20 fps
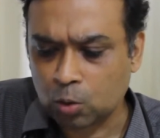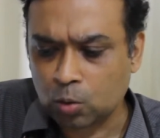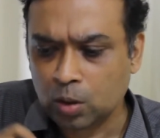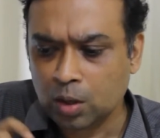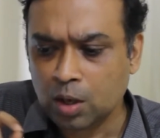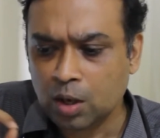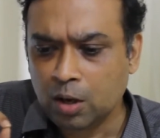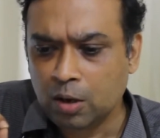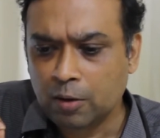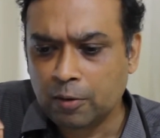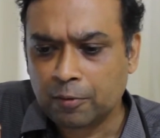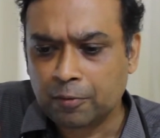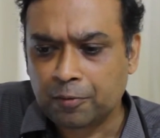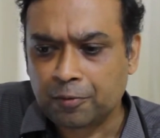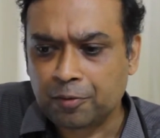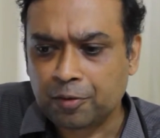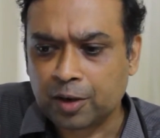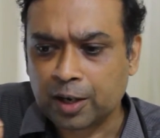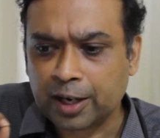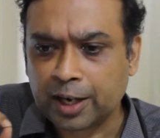Now,
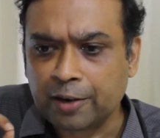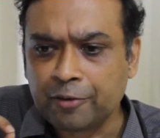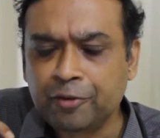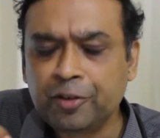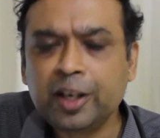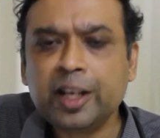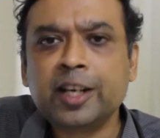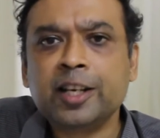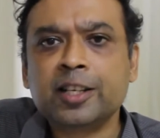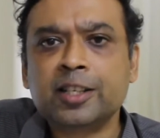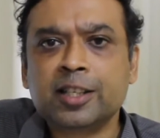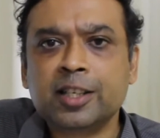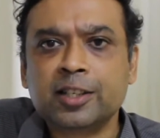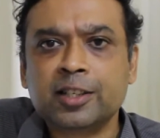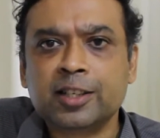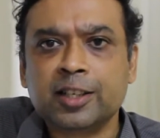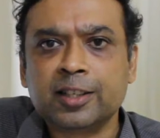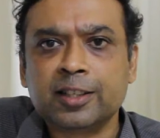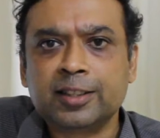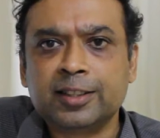for every
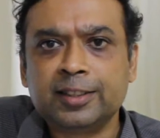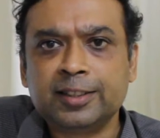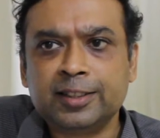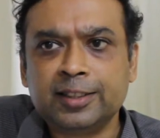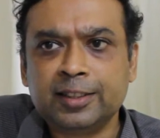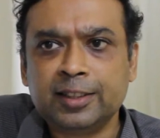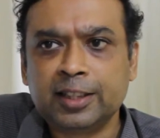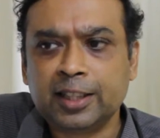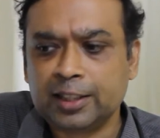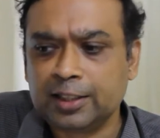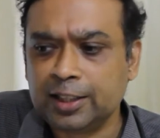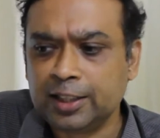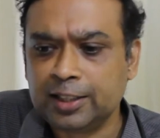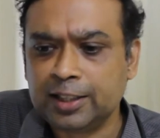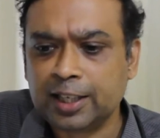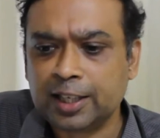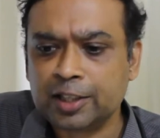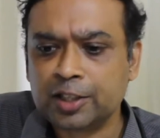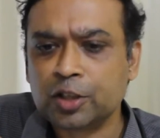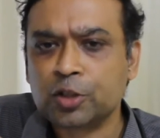researcher,
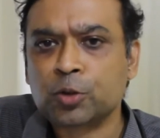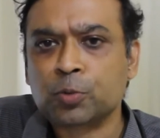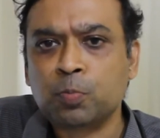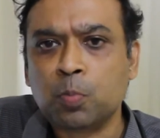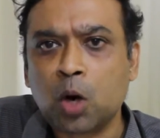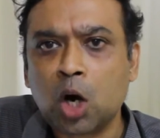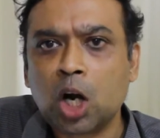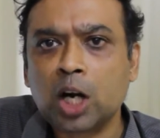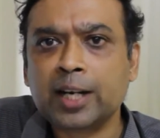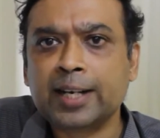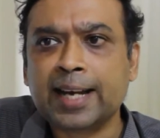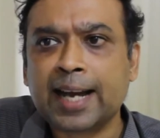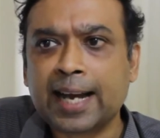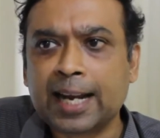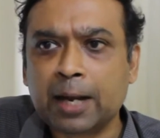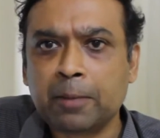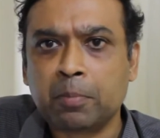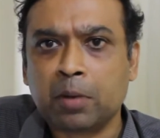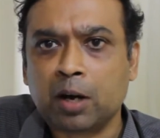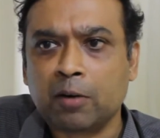there is a
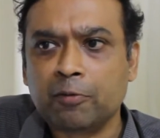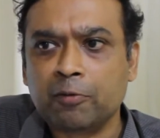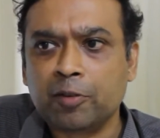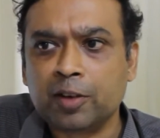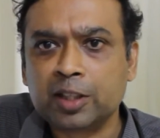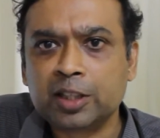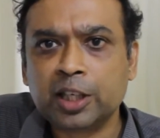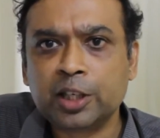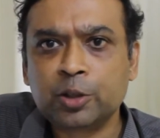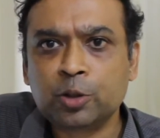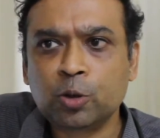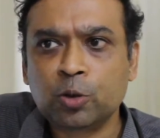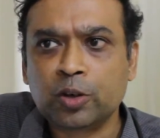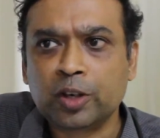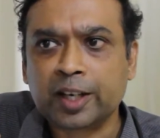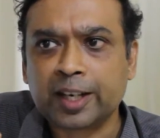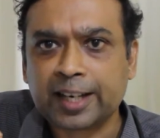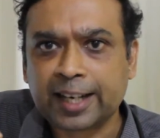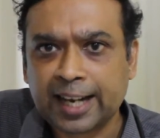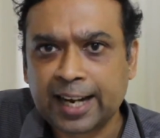small dilemma
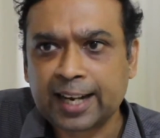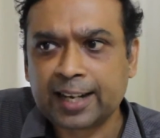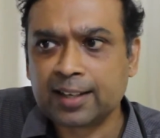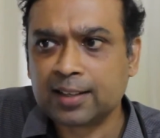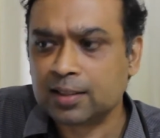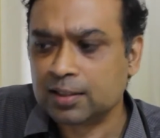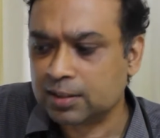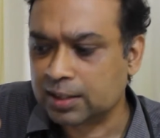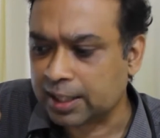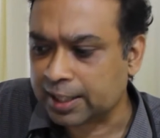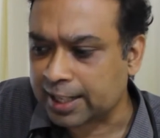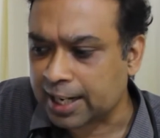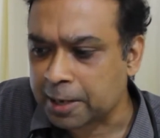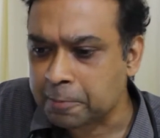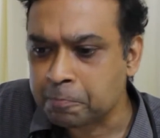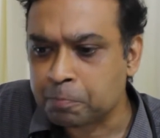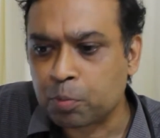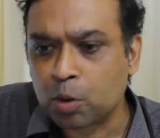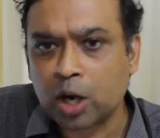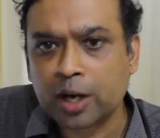whether to take
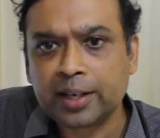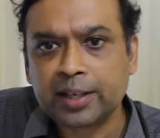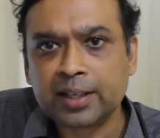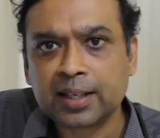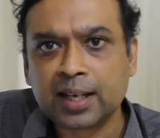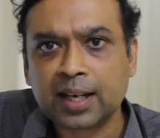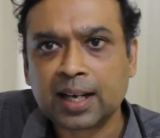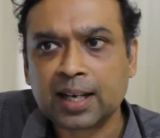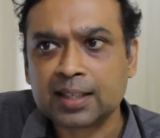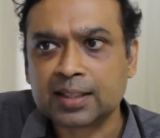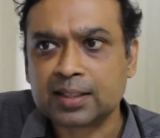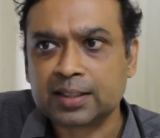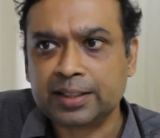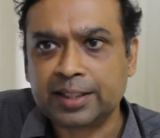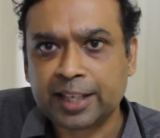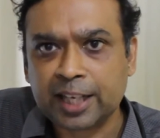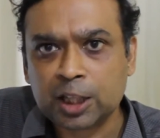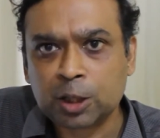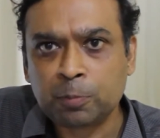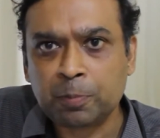the endpoint
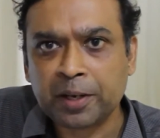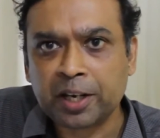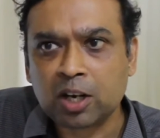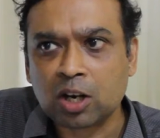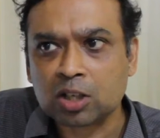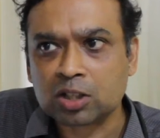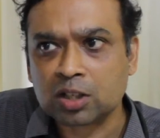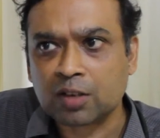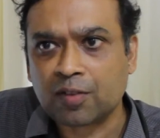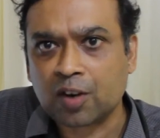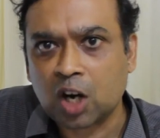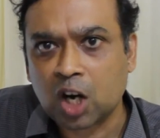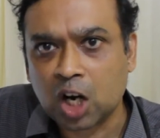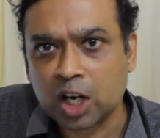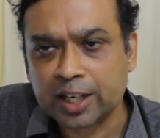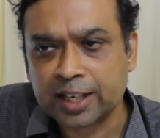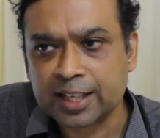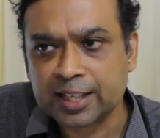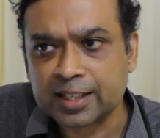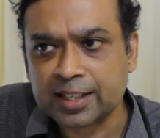as death because
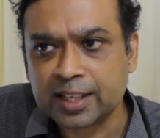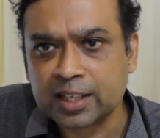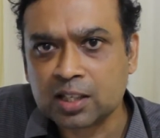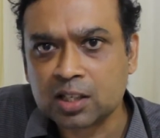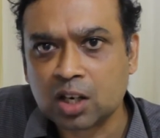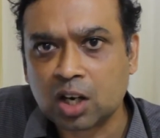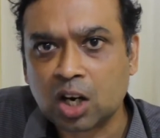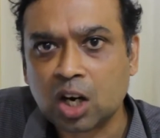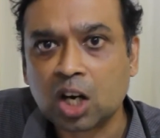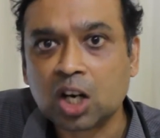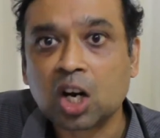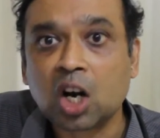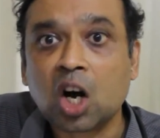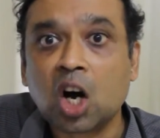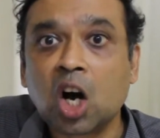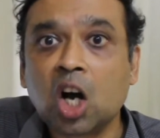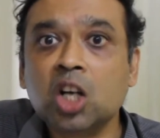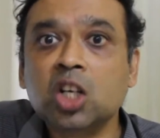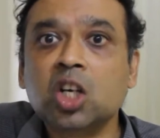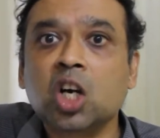of heart disease
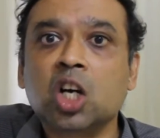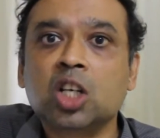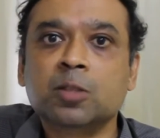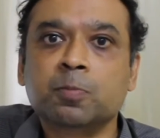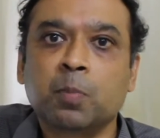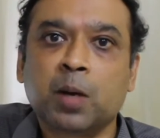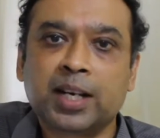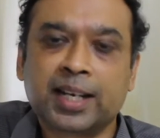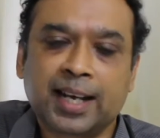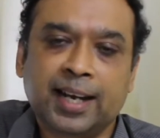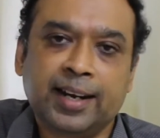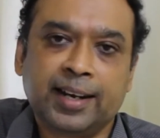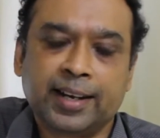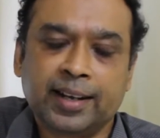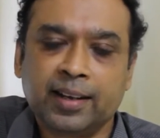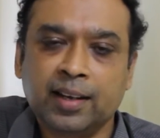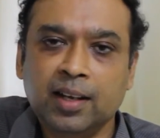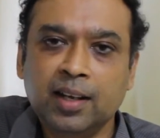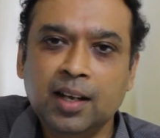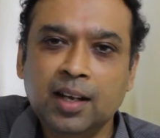or all-cause
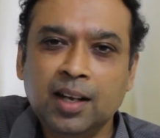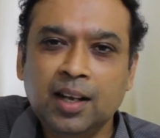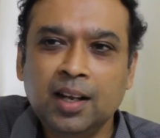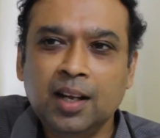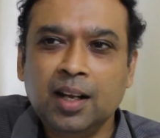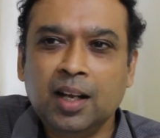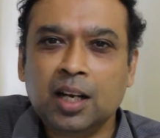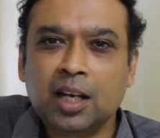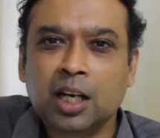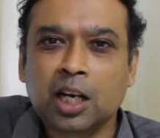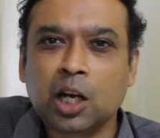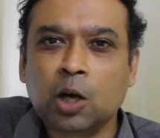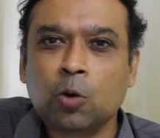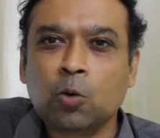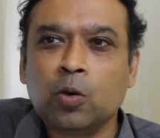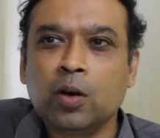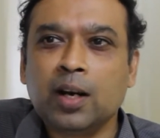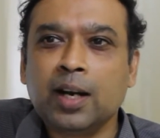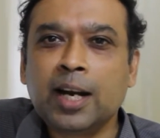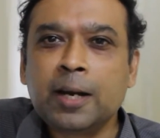mortality.
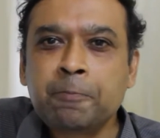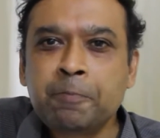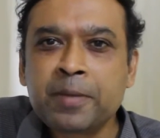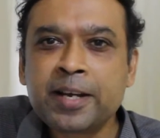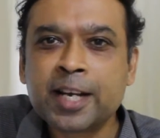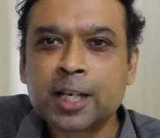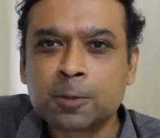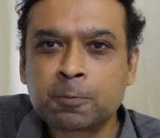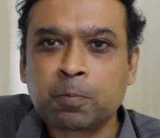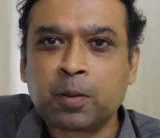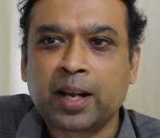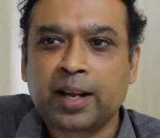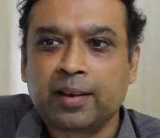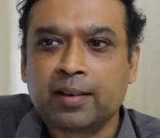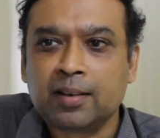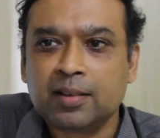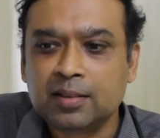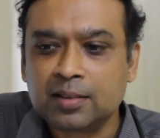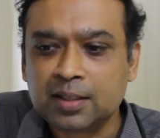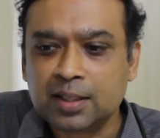Now, let me
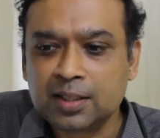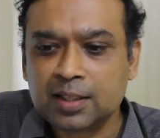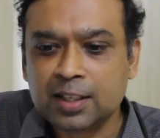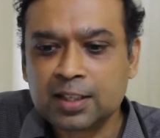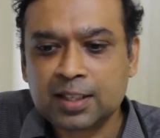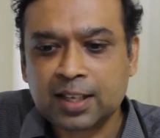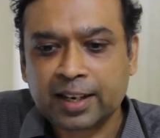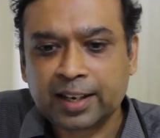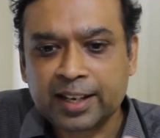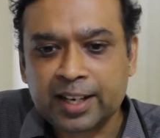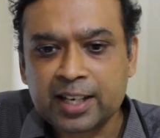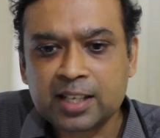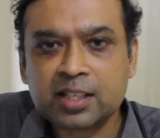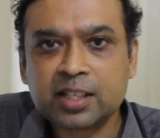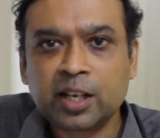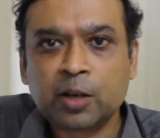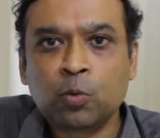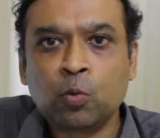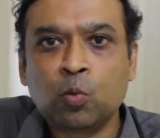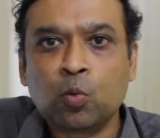explain. This is
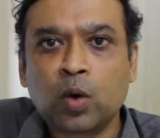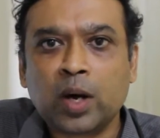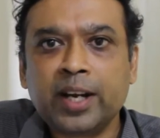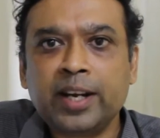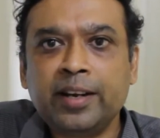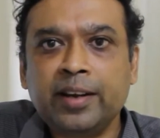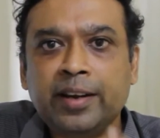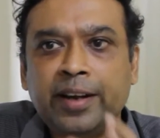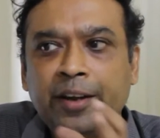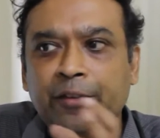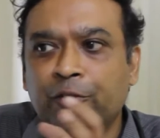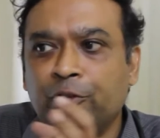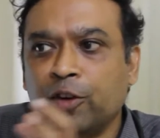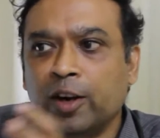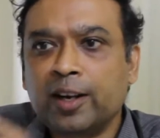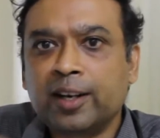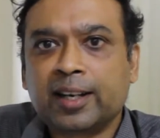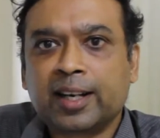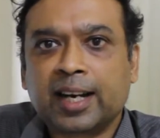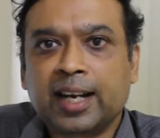the reason why
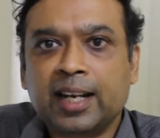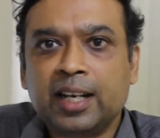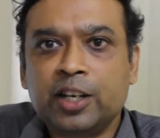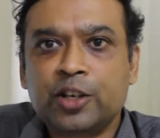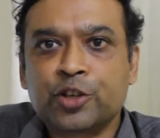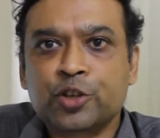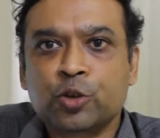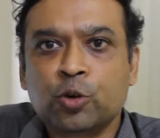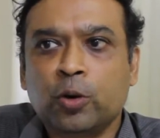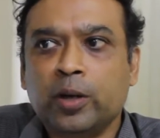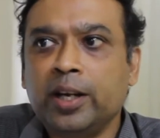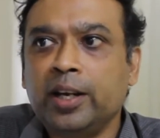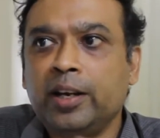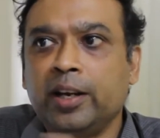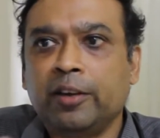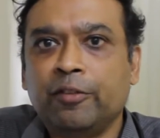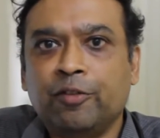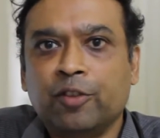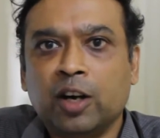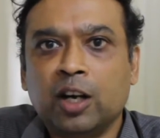different trial is
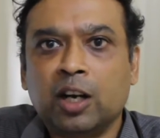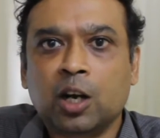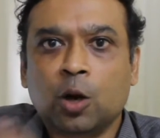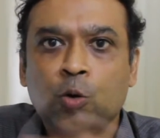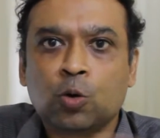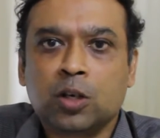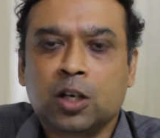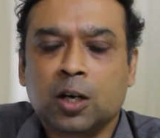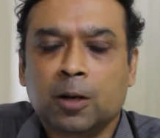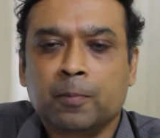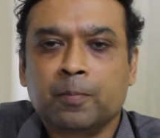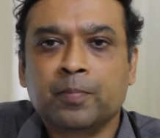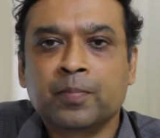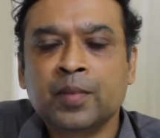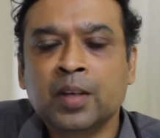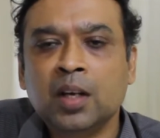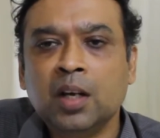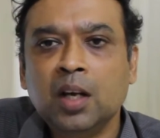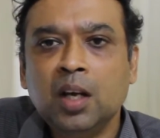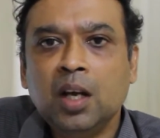showing different
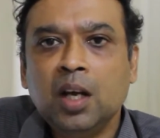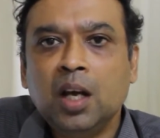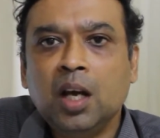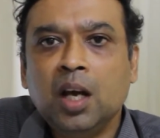outcome.